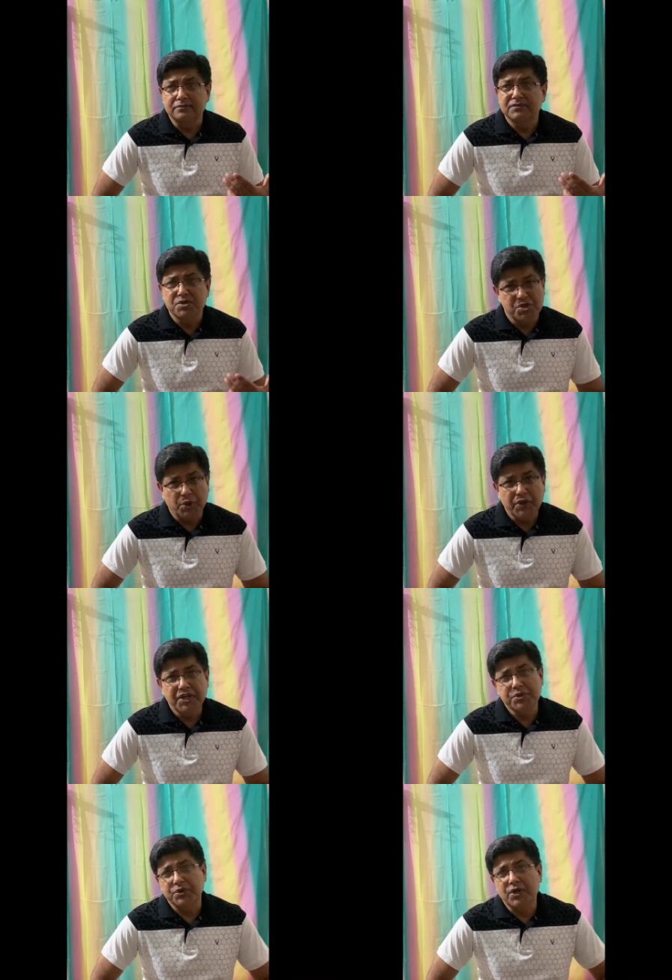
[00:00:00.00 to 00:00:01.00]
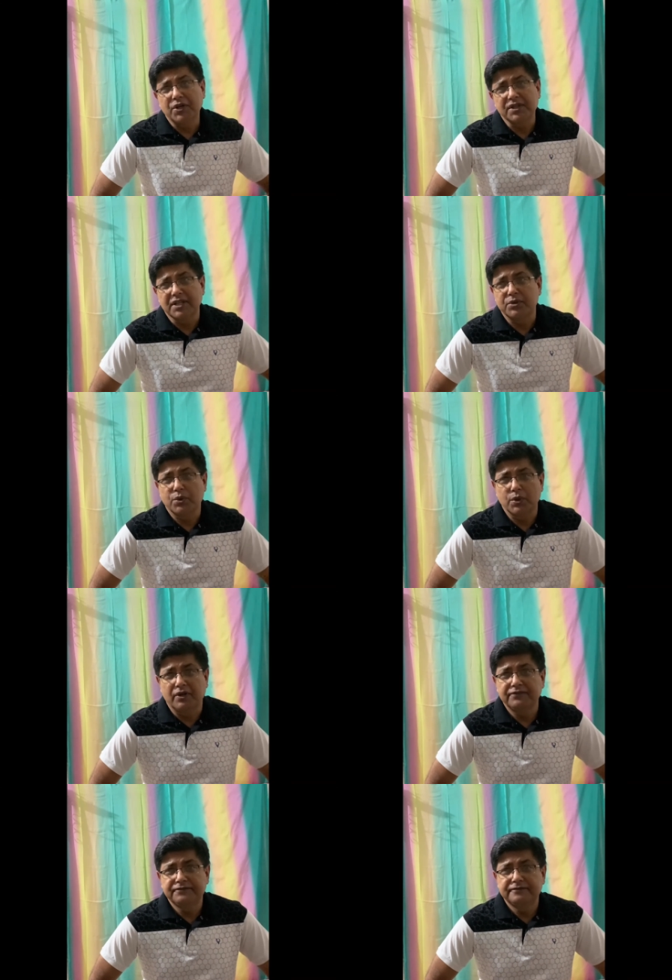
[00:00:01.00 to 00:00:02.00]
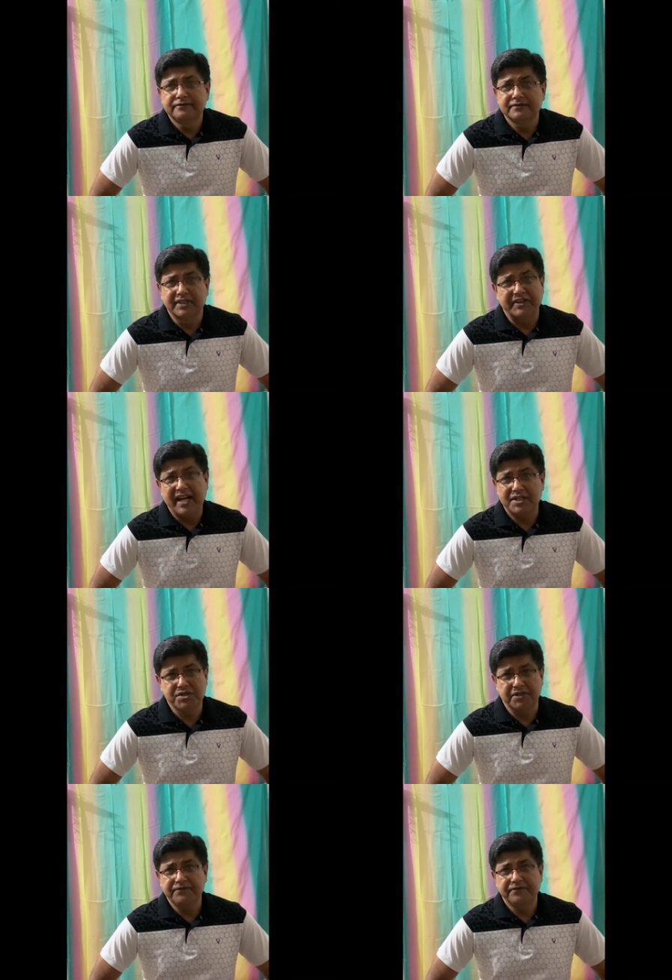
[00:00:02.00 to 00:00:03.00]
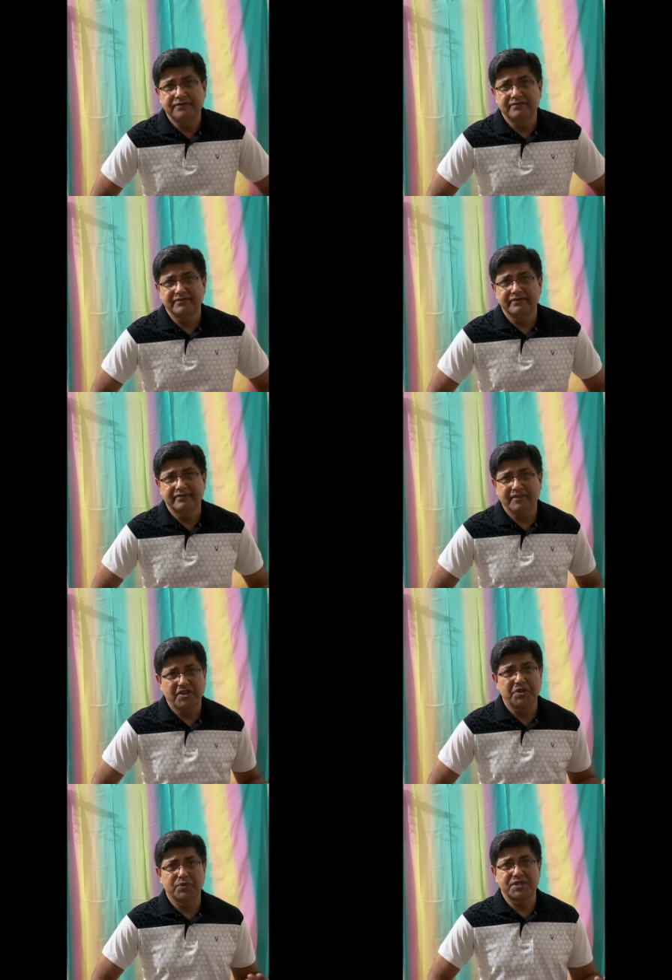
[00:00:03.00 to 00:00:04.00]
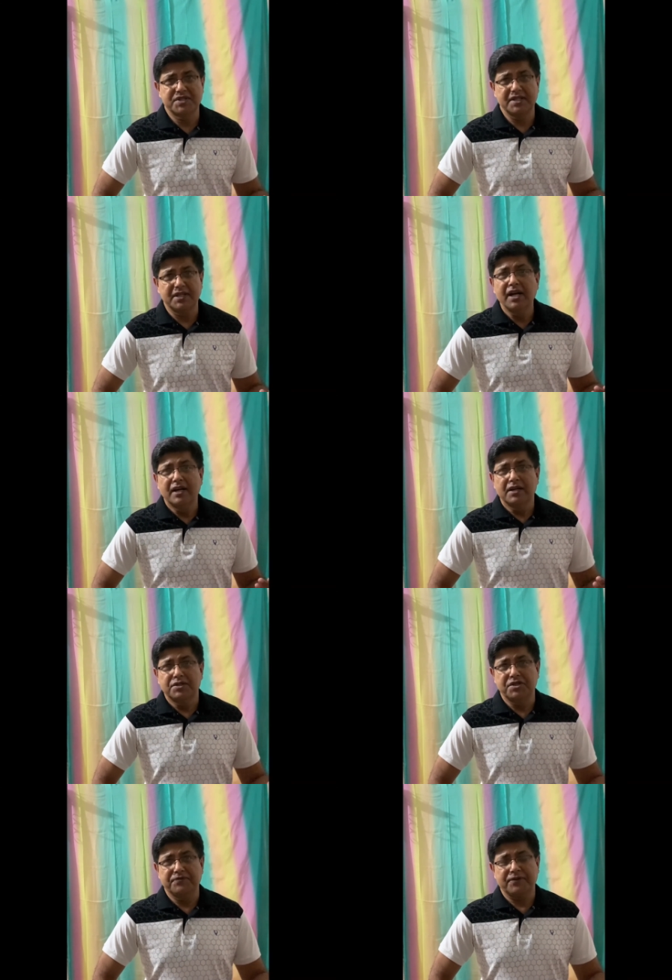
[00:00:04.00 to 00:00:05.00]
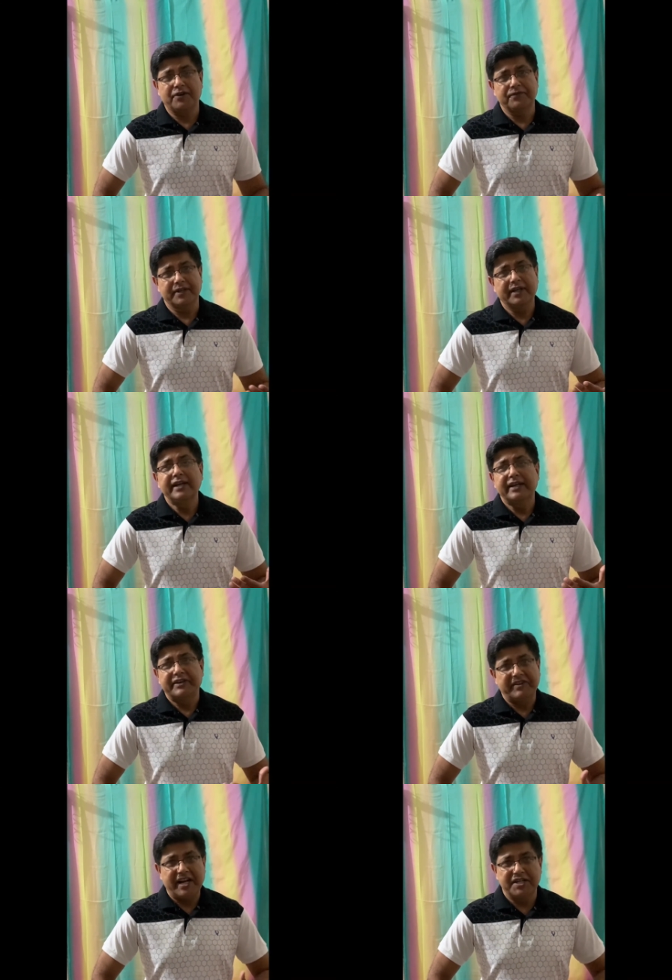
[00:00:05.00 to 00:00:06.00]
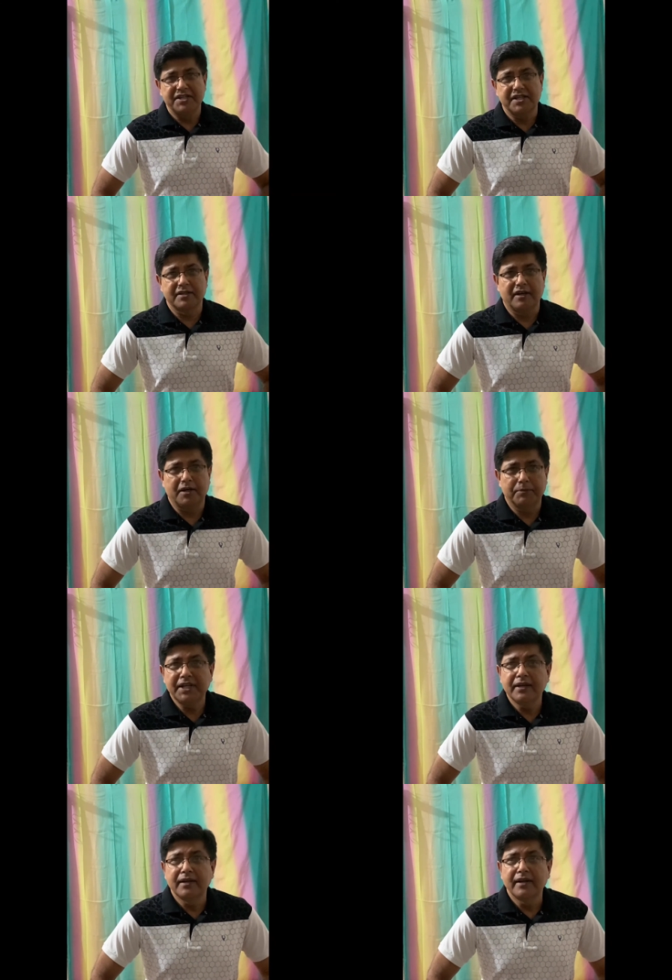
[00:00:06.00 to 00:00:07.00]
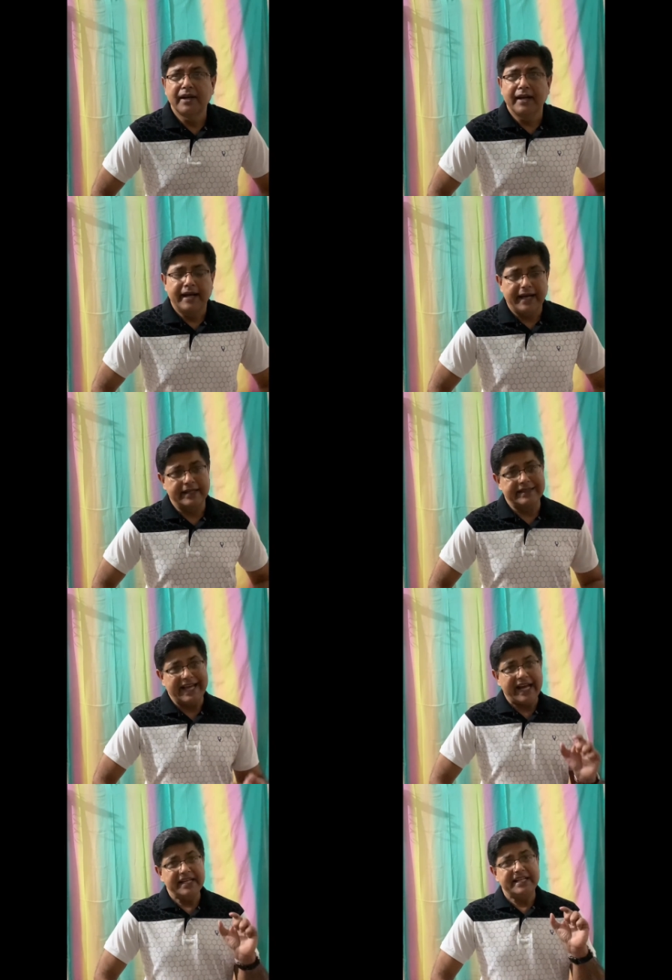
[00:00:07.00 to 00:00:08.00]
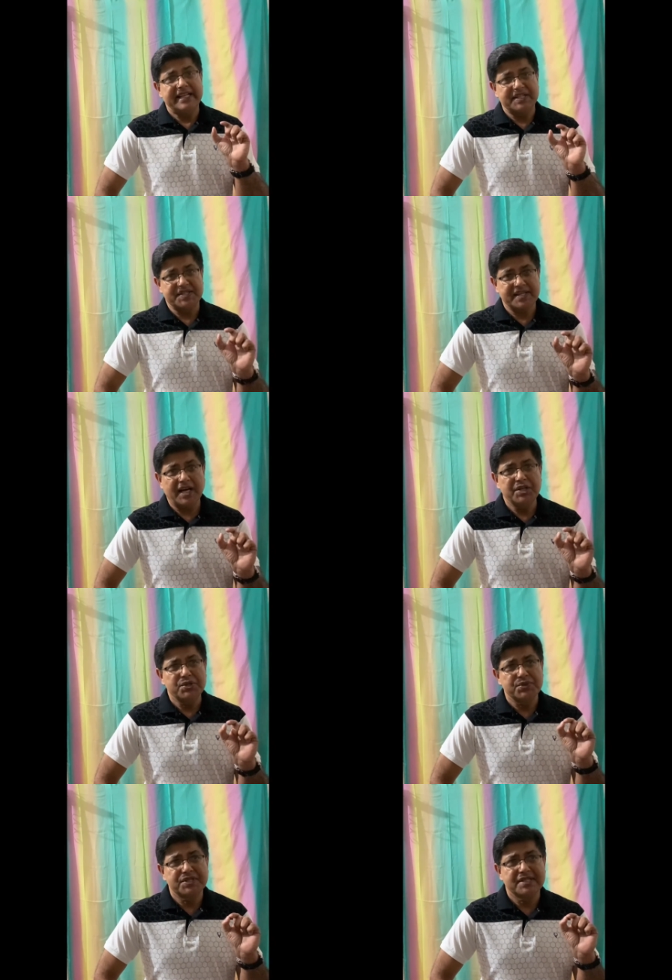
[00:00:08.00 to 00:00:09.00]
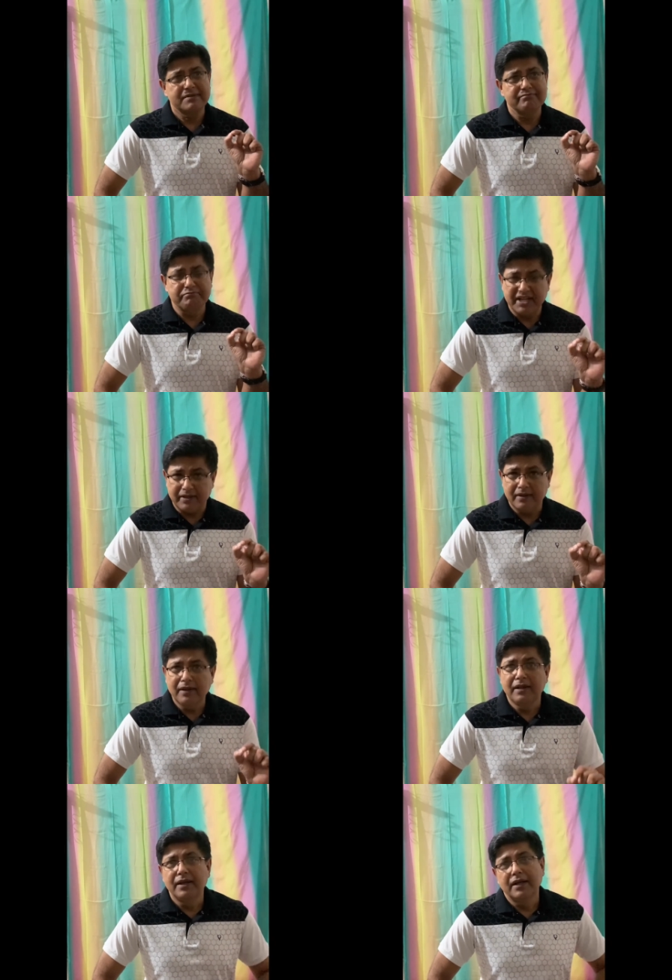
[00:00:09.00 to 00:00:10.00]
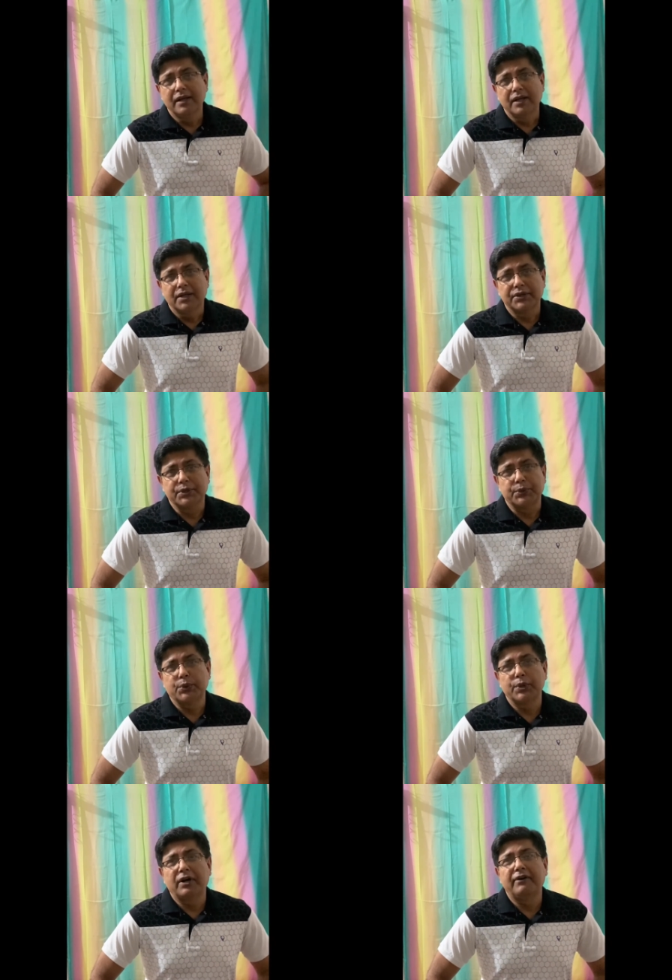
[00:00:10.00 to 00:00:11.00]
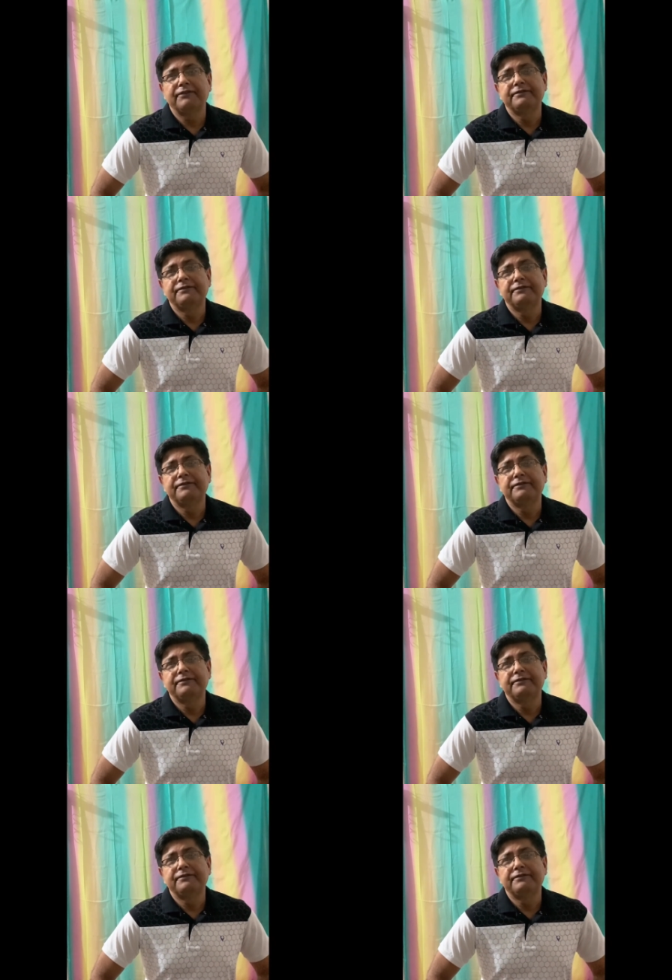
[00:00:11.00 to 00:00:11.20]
Johnny took on the role of the Red Chief. He was the chief of a Red Indian army. And then he assigned to Bill the role of